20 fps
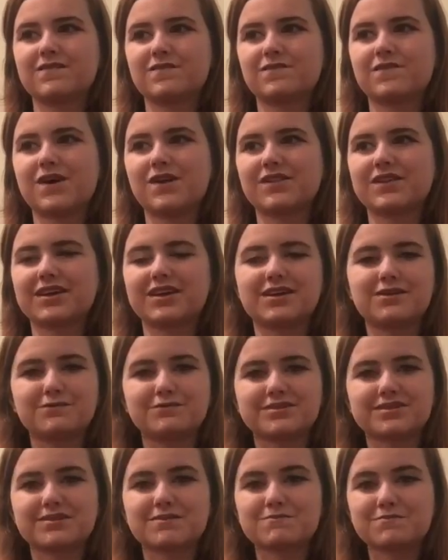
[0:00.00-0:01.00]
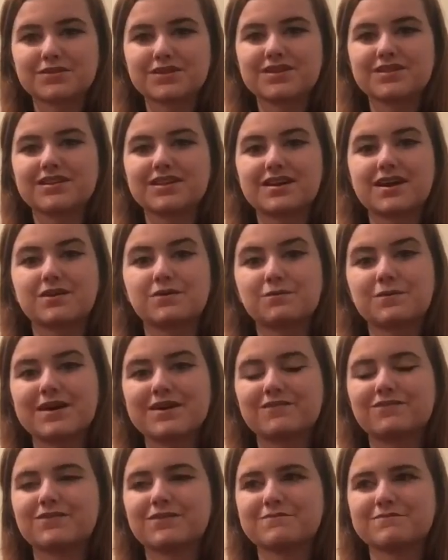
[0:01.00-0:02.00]
felt like he was completely cut
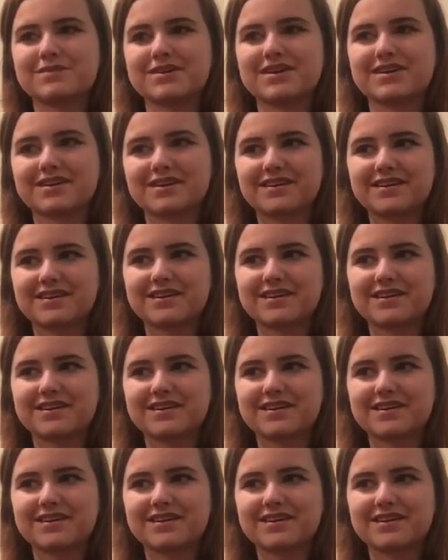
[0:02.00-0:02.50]
away from me.